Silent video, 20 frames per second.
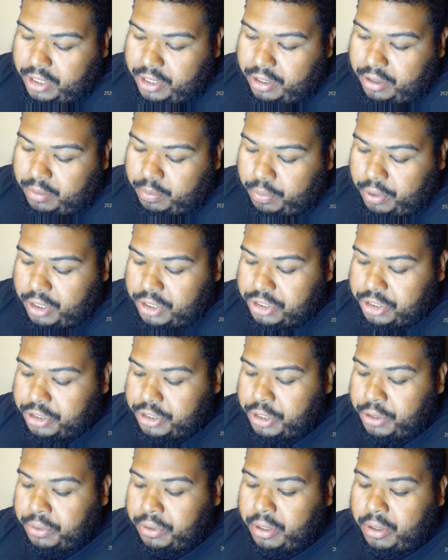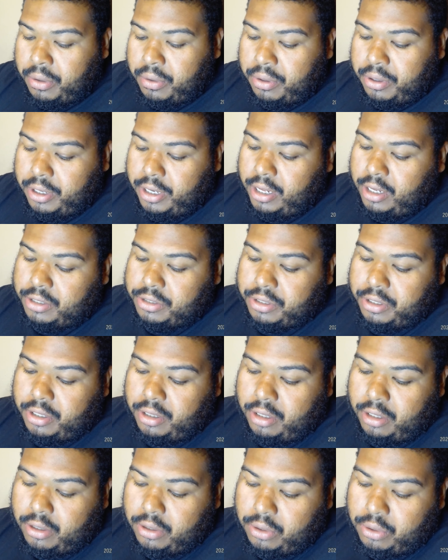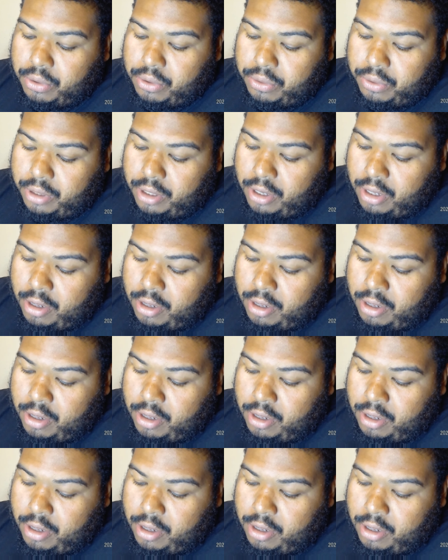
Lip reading: get a pressure node going, and I was going to load